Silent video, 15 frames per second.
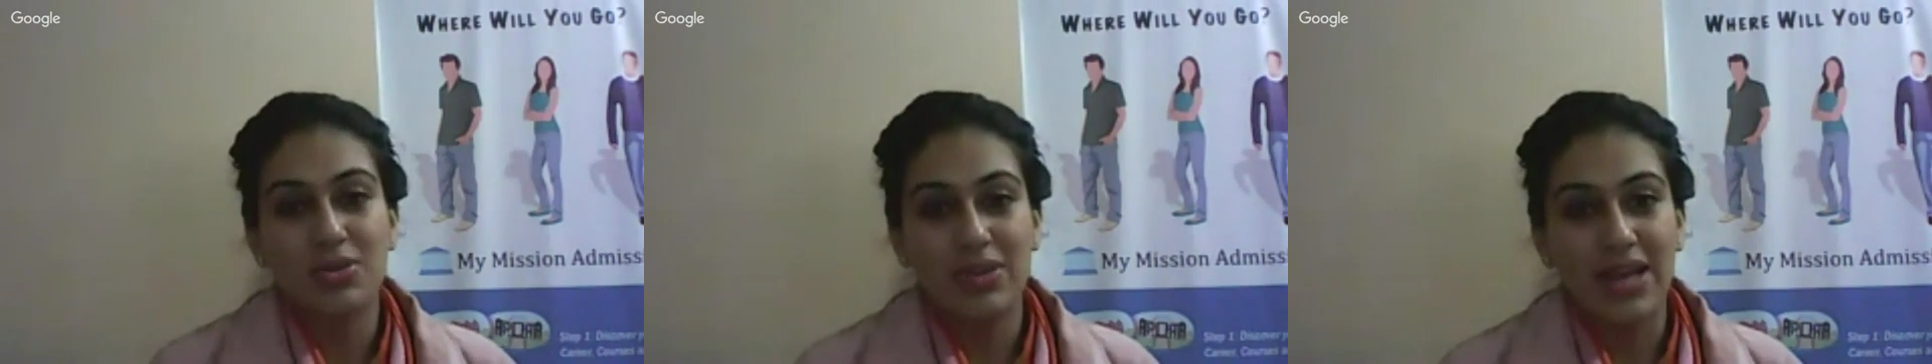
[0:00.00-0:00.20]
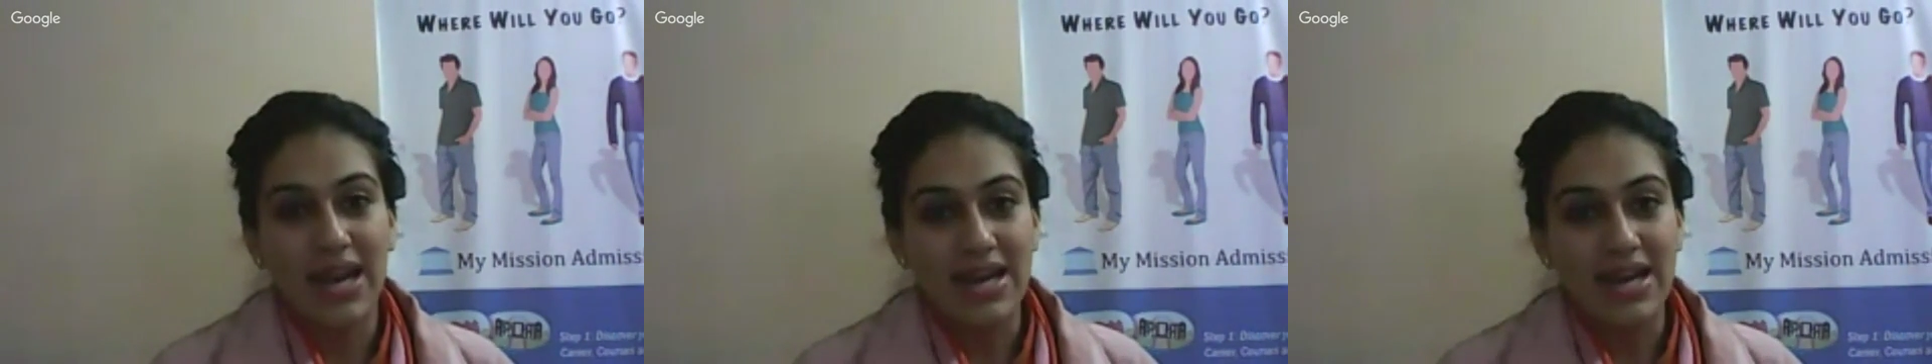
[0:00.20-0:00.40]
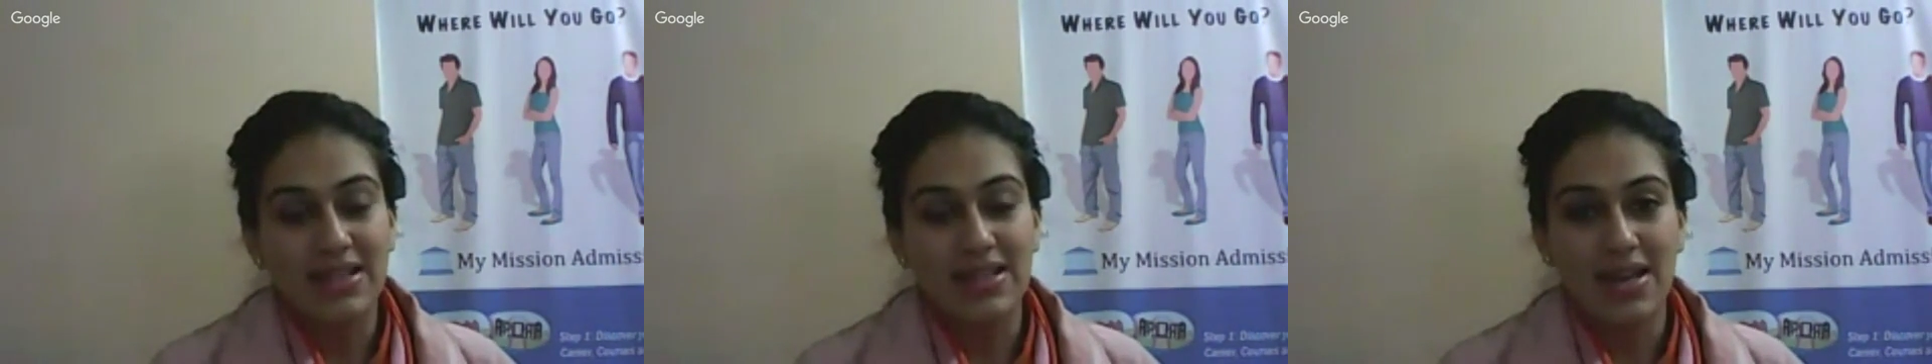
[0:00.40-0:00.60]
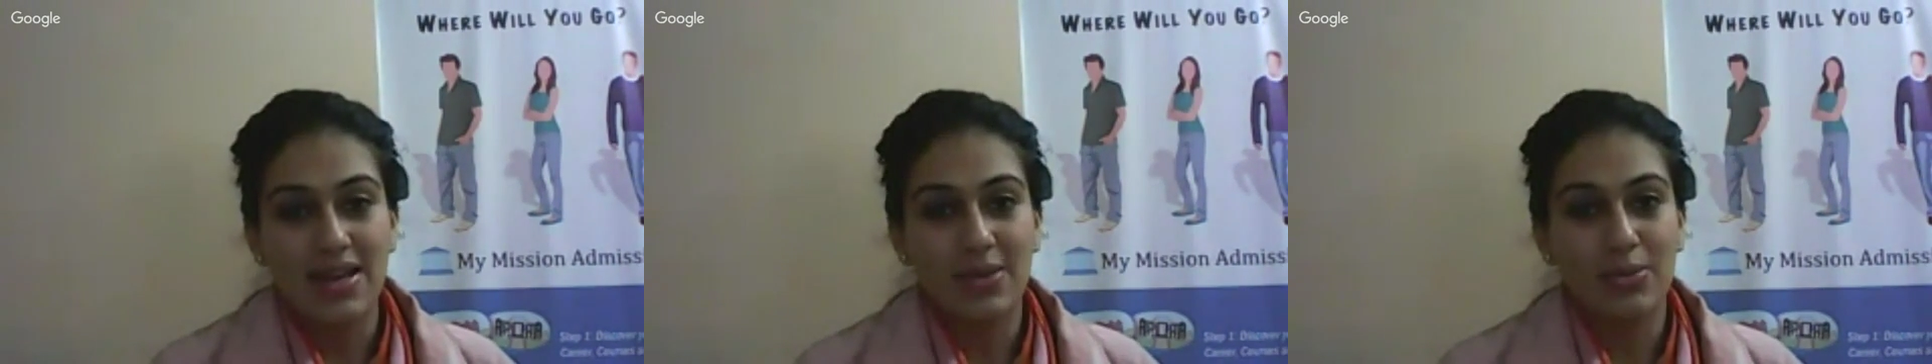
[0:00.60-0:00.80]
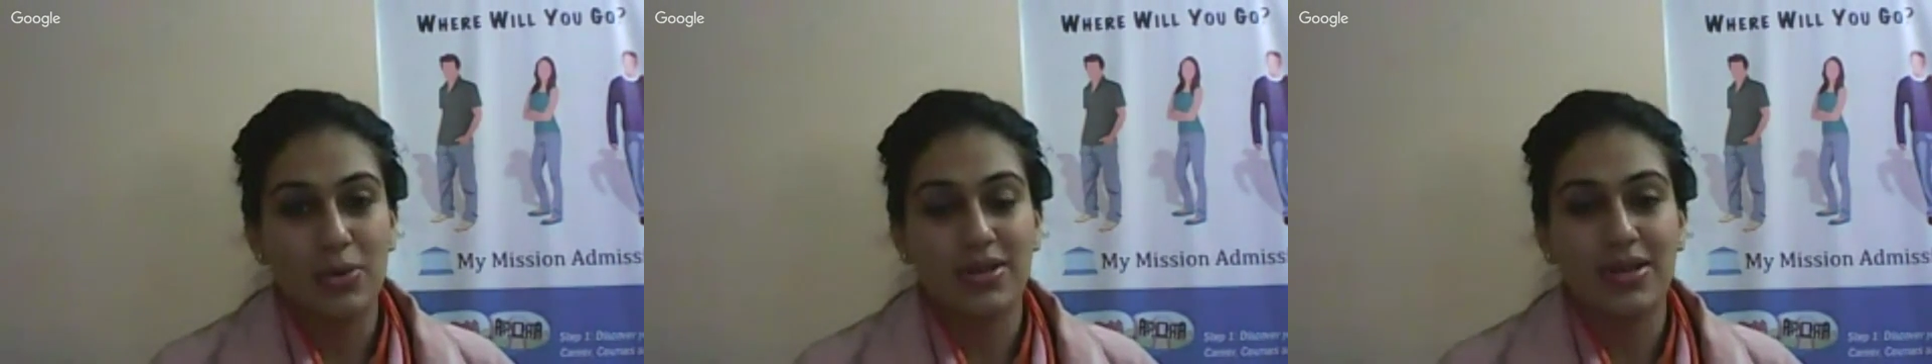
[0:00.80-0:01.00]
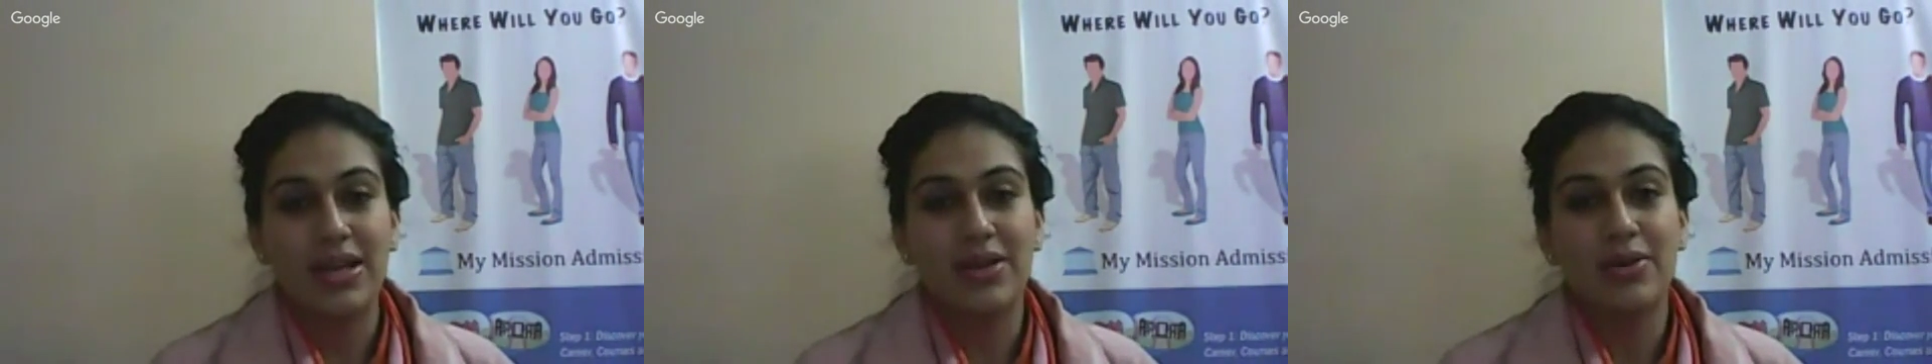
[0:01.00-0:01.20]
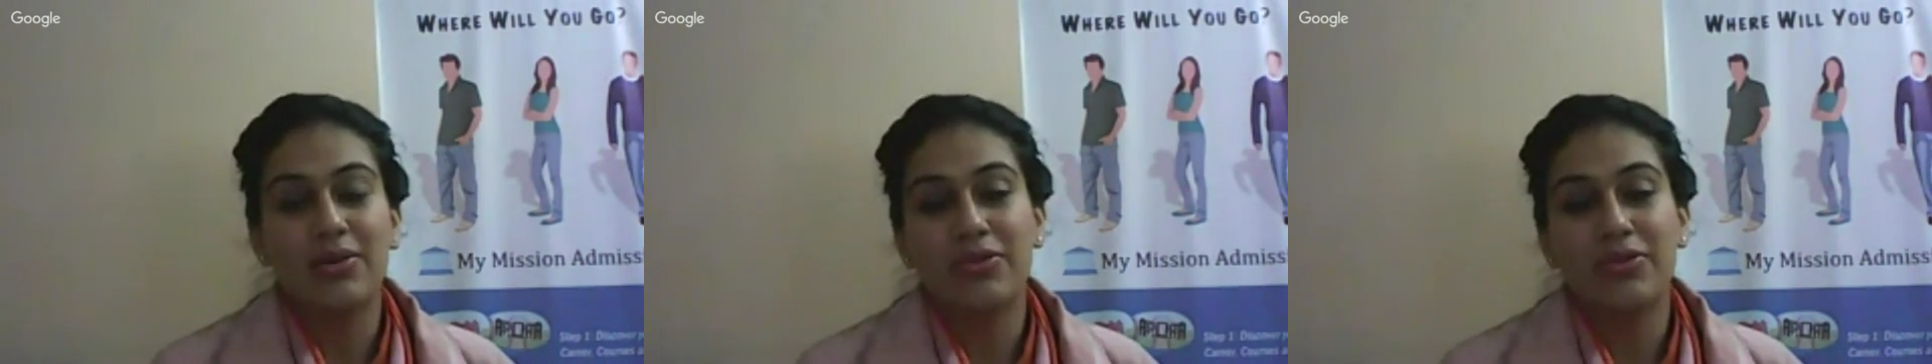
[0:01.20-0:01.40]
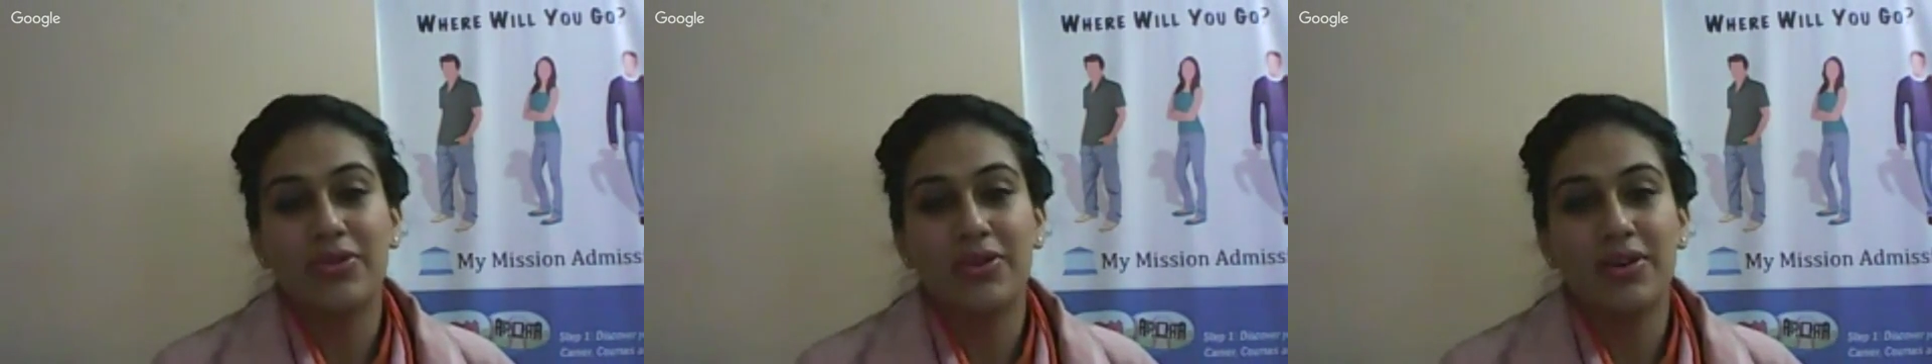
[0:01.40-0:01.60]
to get there, what kind
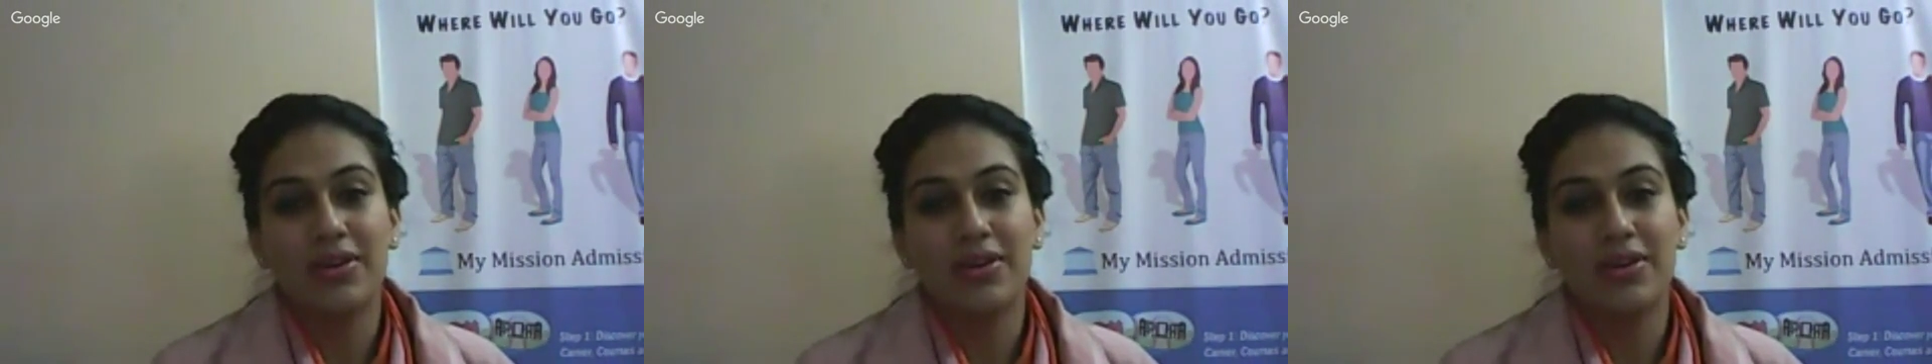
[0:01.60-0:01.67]
of,